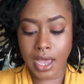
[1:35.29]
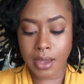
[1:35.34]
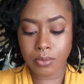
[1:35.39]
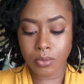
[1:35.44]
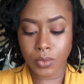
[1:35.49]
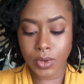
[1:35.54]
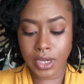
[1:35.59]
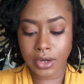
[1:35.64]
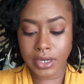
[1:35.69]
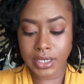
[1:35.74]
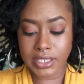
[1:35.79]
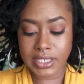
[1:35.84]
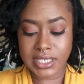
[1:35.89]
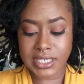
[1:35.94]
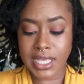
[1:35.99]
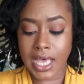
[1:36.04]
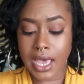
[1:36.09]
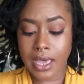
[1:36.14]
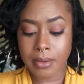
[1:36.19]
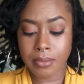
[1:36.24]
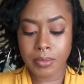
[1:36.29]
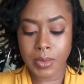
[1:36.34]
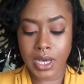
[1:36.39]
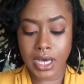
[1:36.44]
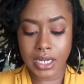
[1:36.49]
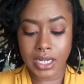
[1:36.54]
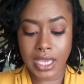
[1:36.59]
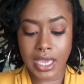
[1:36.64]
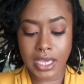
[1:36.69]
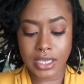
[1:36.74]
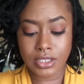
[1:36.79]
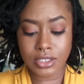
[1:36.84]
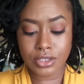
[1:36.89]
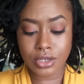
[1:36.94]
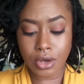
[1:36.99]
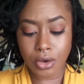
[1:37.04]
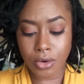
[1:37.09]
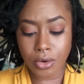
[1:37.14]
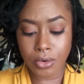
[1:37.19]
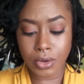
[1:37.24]
I'm wearing a satin bonnet as
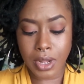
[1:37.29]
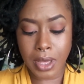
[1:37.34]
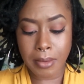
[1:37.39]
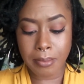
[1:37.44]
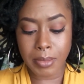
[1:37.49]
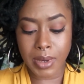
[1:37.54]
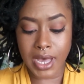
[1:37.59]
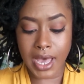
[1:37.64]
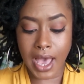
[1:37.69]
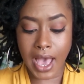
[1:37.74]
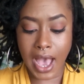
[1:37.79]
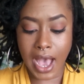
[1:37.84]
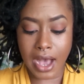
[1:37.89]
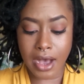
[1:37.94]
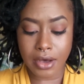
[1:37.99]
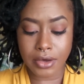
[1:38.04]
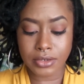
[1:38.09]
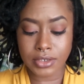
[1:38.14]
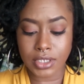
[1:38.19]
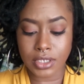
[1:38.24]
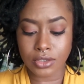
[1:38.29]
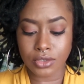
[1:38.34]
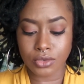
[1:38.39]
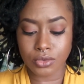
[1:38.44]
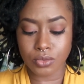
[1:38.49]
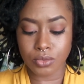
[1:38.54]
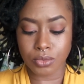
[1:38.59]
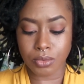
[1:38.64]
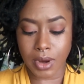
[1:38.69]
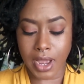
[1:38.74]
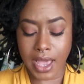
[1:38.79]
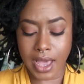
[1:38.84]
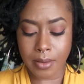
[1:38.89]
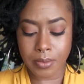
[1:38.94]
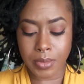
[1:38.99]
told, but how did you